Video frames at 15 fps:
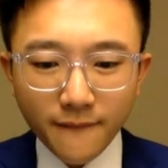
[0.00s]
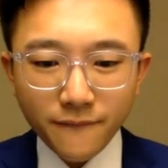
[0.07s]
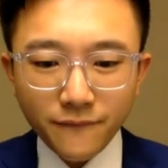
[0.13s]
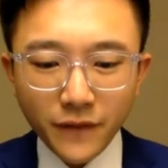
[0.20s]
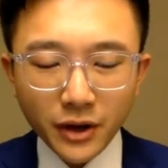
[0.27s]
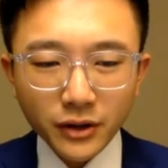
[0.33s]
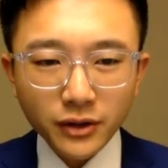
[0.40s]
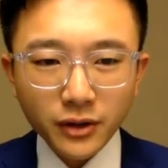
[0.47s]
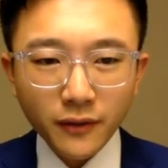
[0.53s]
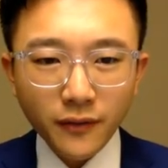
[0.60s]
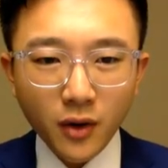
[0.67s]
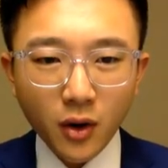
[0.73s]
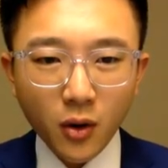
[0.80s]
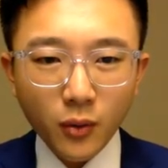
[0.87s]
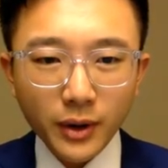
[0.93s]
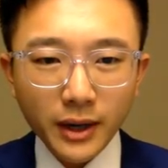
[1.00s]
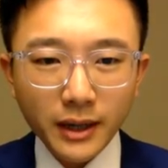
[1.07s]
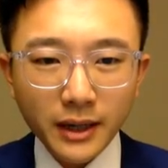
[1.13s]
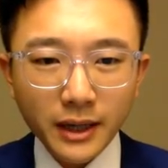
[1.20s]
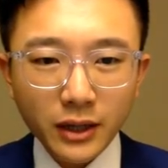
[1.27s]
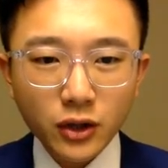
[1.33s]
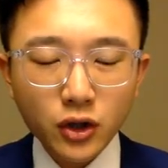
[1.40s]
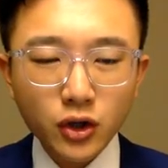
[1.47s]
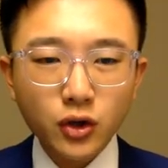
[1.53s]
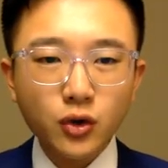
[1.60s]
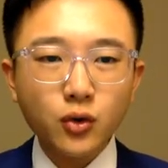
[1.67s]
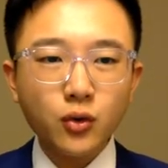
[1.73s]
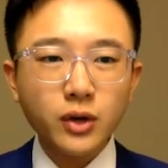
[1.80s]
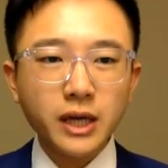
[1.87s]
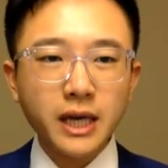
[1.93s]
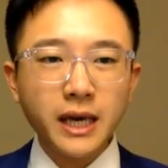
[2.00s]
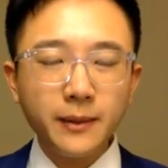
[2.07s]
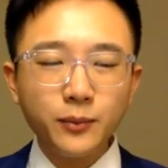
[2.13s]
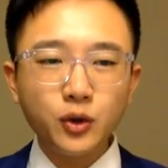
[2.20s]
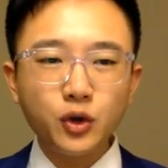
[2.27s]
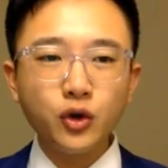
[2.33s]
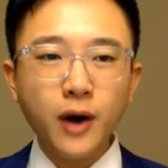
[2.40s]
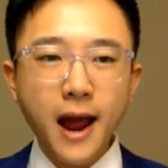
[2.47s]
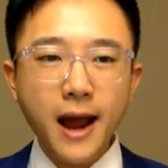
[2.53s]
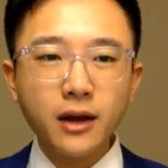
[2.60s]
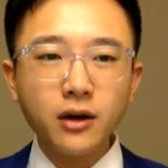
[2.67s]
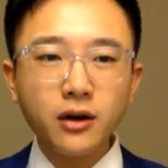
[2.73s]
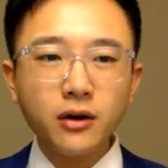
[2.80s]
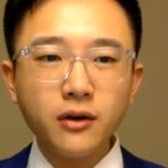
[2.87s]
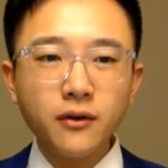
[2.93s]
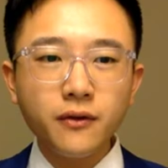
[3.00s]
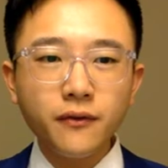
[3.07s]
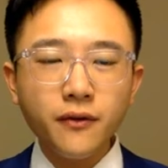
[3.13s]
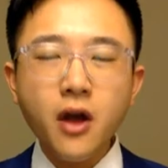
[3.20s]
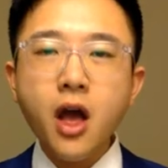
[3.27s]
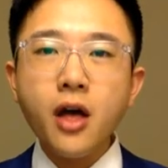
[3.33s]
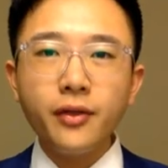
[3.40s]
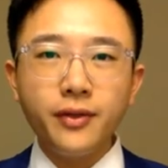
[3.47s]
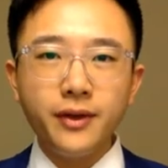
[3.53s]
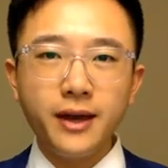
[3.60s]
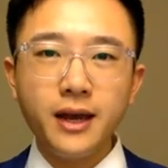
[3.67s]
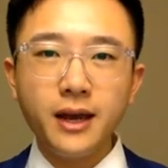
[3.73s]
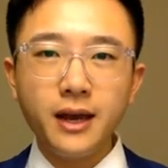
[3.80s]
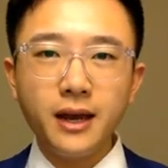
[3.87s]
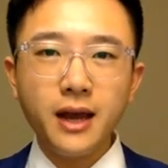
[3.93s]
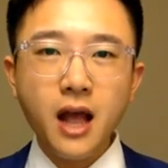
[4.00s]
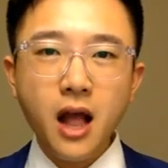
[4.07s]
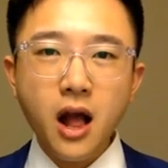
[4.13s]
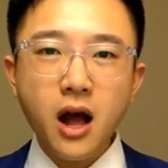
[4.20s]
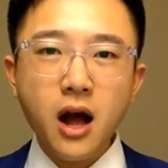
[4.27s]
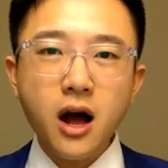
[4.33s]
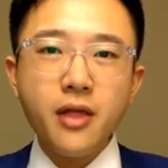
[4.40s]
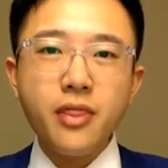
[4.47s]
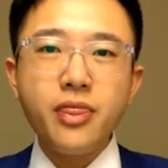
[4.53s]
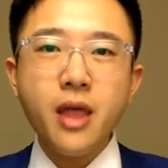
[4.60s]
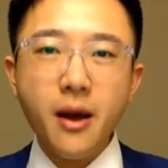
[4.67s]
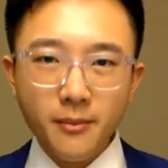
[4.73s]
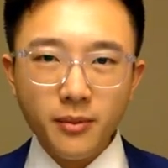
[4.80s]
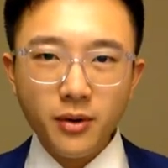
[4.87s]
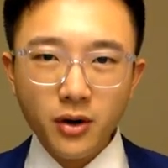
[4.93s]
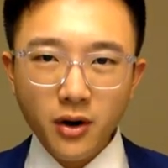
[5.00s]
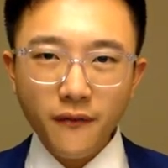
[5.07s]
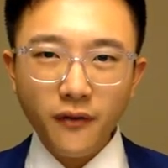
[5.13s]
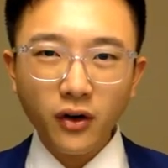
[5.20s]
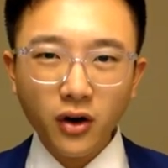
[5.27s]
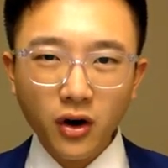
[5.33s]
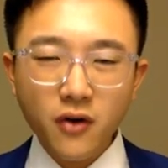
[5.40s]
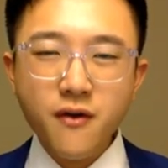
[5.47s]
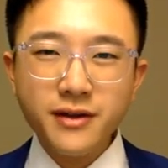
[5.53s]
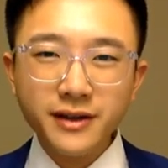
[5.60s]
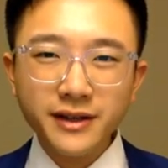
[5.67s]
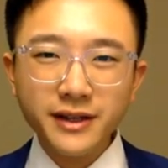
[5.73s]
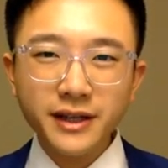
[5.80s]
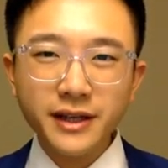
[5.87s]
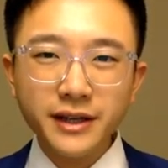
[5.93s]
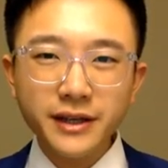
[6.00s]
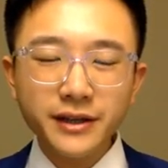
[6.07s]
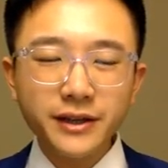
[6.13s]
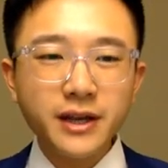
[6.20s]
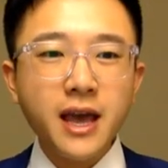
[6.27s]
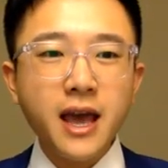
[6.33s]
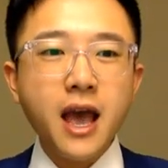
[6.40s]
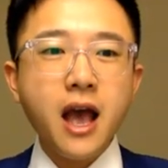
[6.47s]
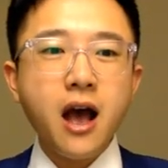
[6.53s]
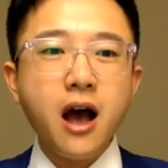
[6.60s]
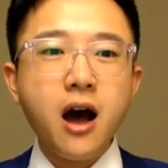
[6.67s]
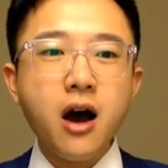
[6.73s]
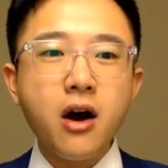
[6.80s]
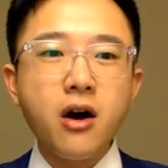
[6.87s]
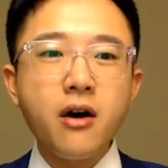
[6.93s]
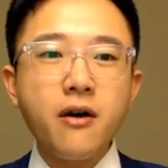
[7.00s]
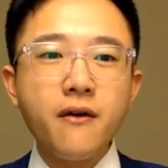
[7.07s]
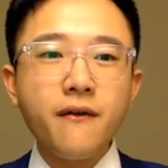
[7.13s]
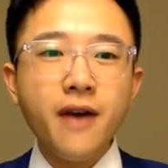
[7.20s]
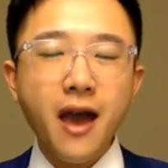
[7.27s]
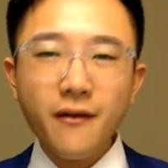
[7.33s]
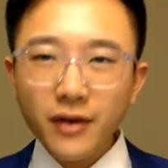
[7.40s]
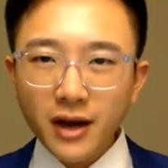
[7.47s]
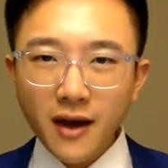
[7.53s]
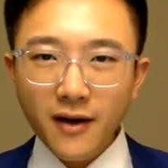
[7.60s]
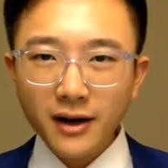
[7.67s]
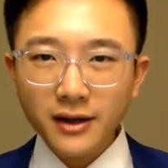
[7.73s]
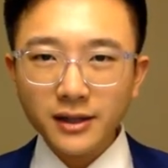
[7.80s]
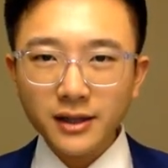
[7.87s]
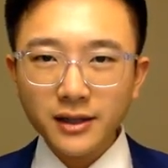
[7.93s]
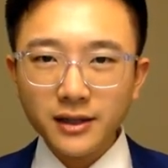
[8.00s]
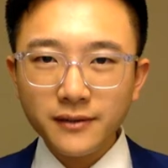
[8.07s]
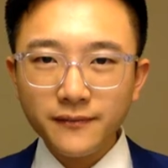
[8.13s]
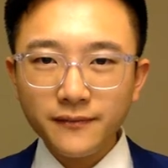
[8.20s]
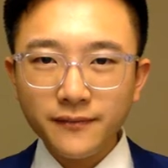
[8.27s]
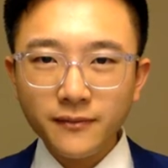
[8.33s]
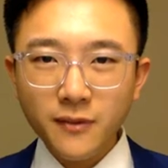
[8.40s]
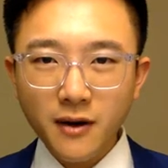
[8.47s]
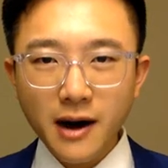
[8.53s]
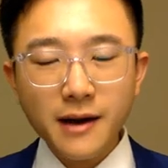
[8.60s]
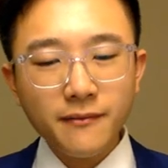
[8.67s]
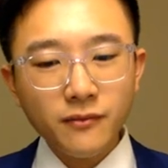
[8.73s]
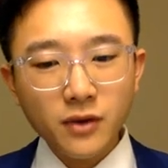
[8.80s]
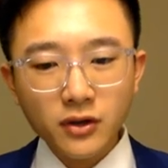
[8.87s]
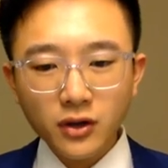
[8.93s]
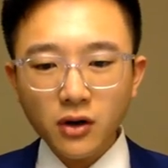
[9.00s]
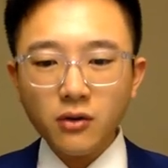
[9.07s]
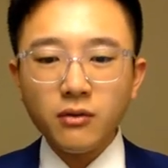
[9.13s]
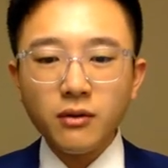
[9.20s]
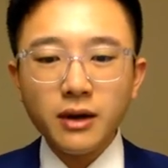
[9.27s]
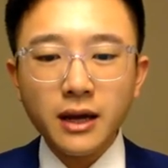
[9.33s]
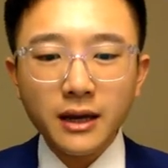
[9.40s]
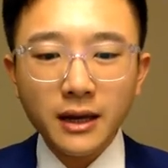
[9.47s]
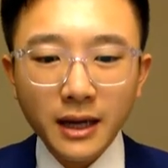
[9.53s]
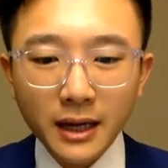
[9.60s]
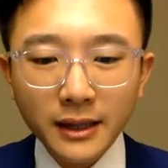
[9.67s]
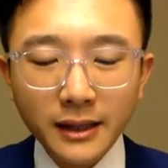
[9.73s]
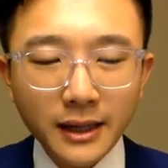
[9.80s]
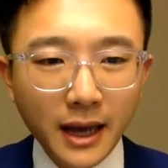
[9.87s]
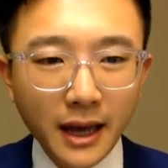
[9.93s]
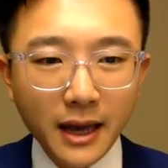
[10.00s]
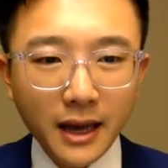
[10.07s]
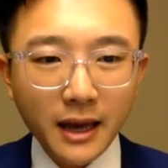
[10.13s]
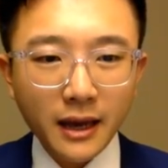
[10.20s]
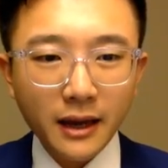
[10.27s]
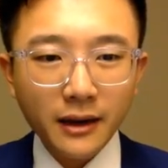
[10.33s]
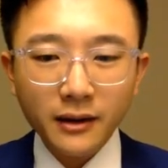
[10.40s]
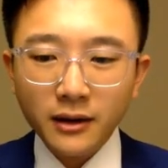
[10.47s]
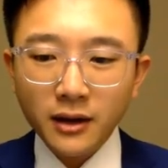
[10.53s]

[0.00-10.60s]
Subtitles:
first of all we need to keep track of the number of occurrences of every character. All right, so we need a